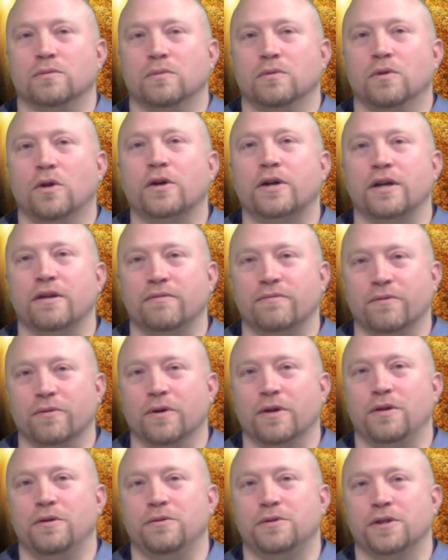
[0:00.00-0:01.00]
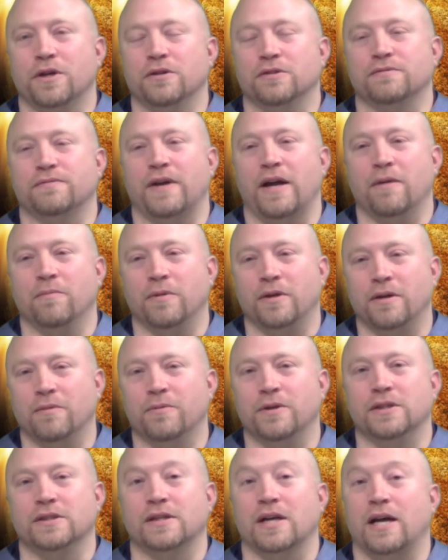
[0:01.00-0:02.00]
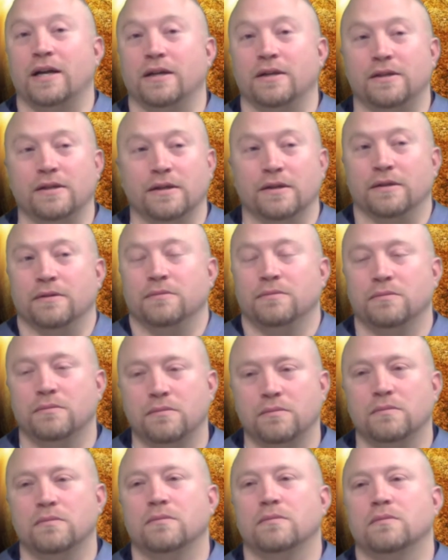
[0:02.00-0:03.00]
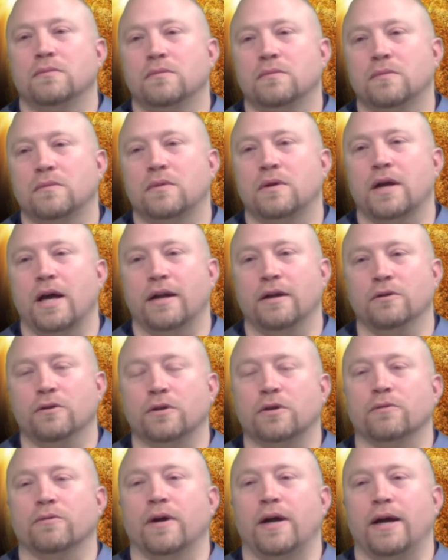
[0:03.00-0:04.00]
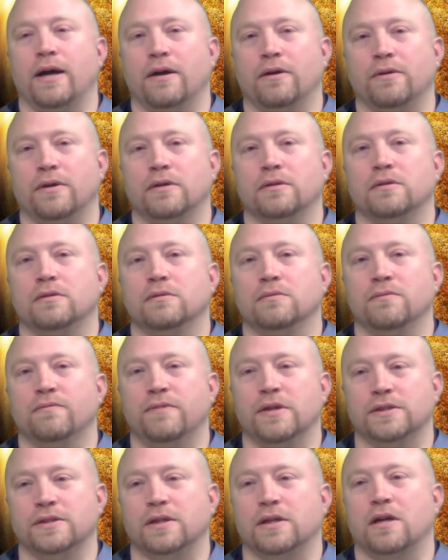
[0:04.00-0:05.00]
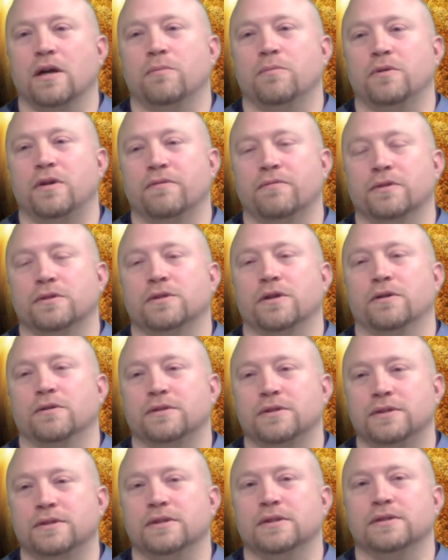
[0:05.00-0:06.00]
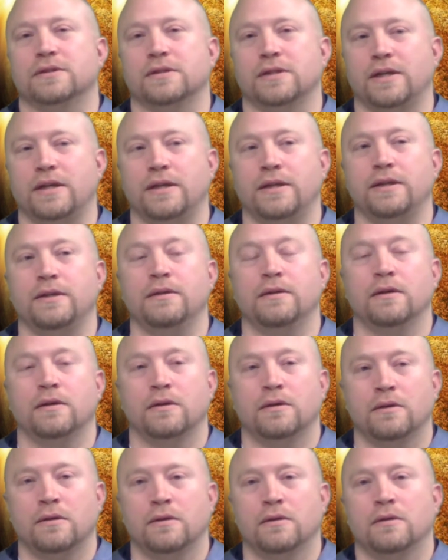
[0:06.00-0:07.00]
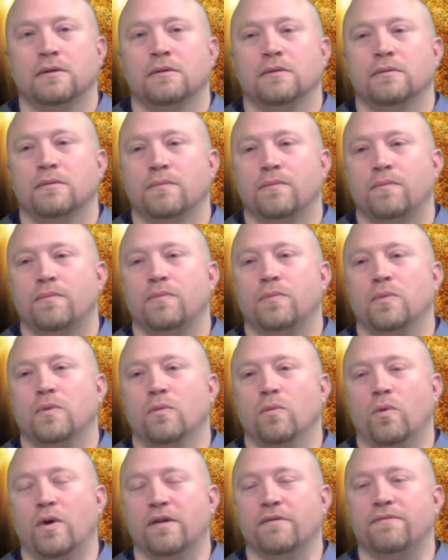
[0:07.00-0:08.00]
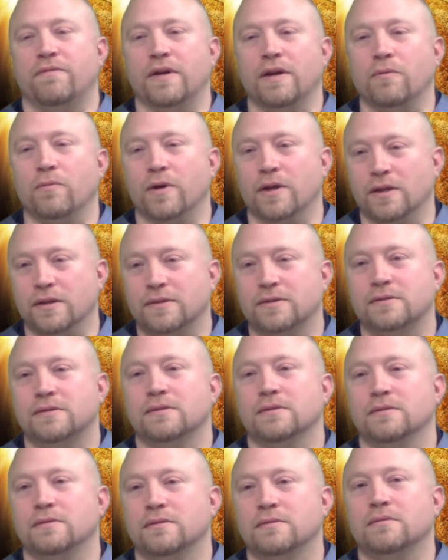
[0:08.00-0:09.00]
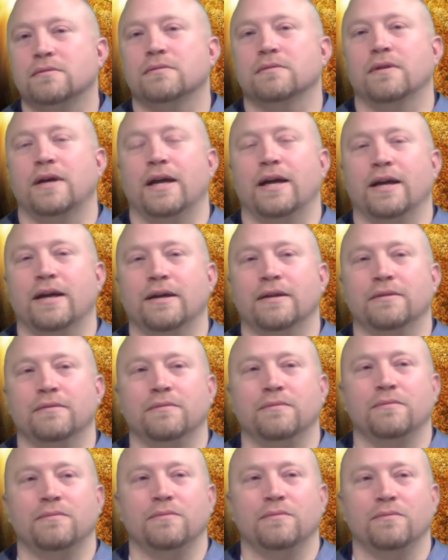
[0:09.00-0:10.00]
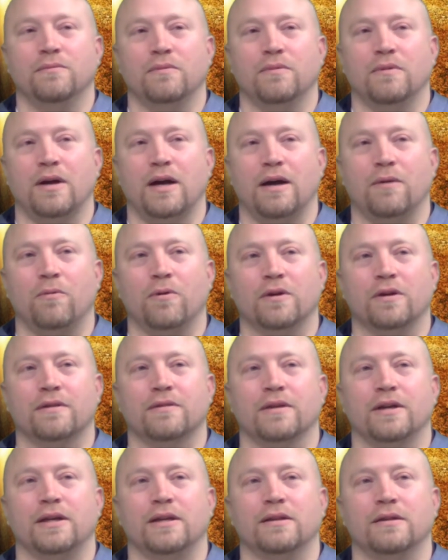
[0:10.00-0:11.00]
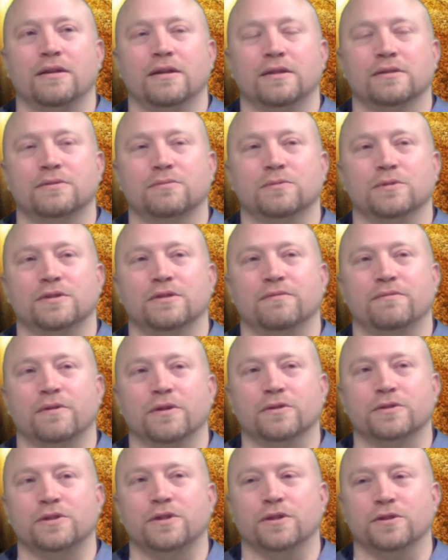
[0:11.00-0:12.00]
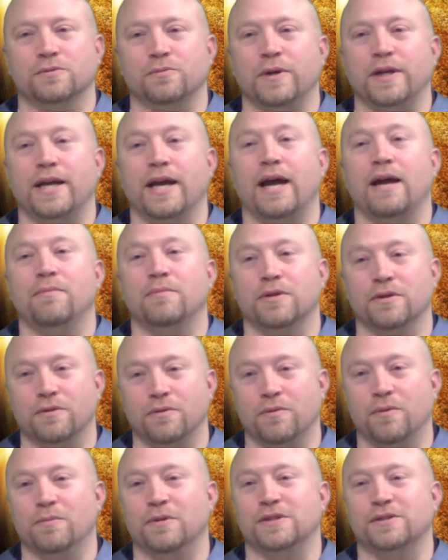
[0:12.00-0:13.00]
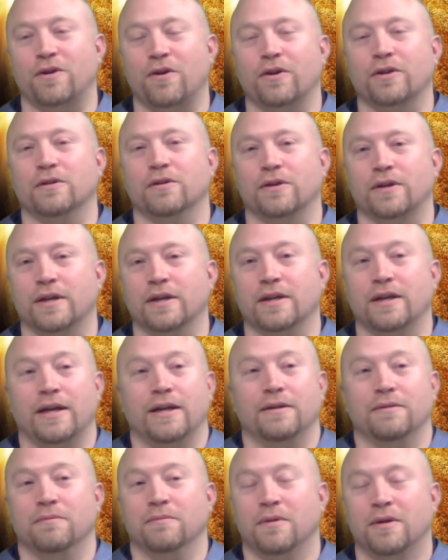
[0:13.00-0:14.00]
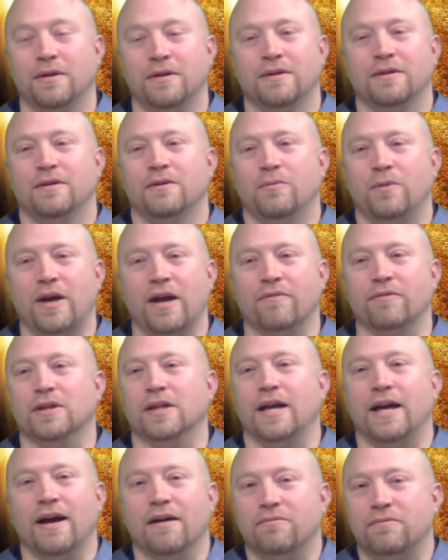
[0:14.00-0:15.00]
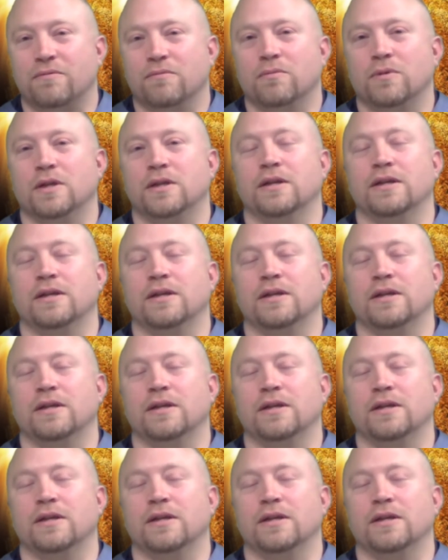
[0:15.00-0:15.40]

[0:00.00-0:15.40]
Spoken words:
looking for a new church family, and we decided to kind of look around and visit a couple different churches and see what fit with us. And I want to think this was the first church we came to when we started looking, and we haven't left. It